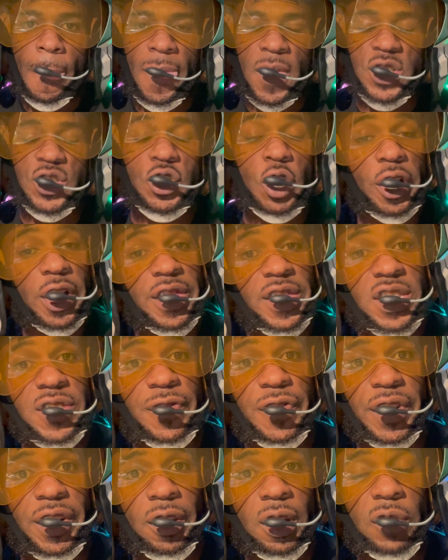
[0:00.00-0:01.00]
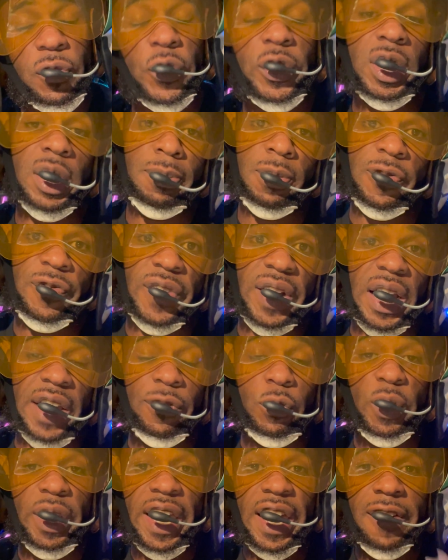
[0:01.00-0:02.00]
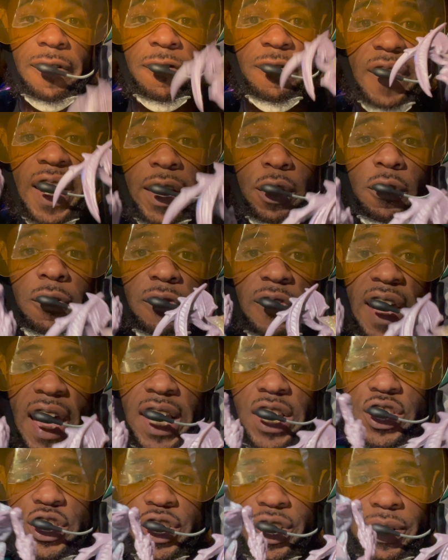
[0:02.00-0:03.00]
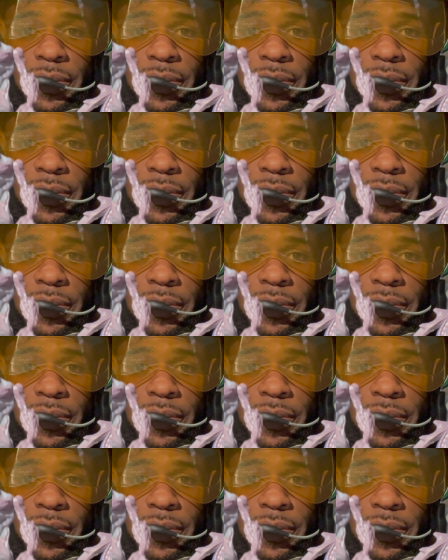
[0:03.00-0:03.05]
Starting this video off with number 5, we have Final Faction.